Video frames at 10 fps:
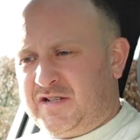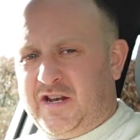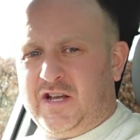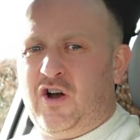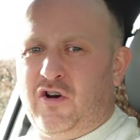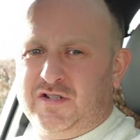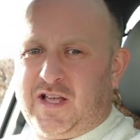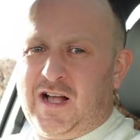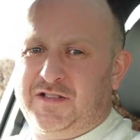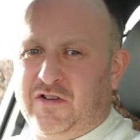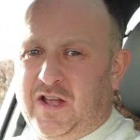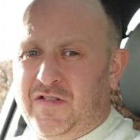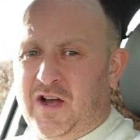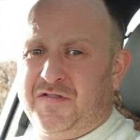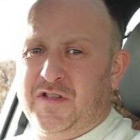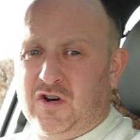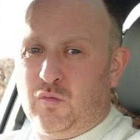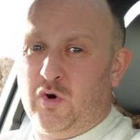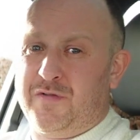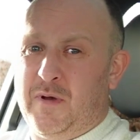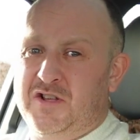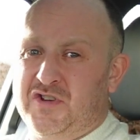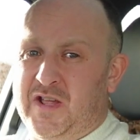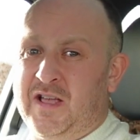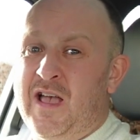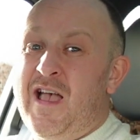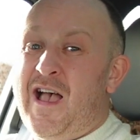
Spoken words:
kind of cars category that I think are worth mentioning.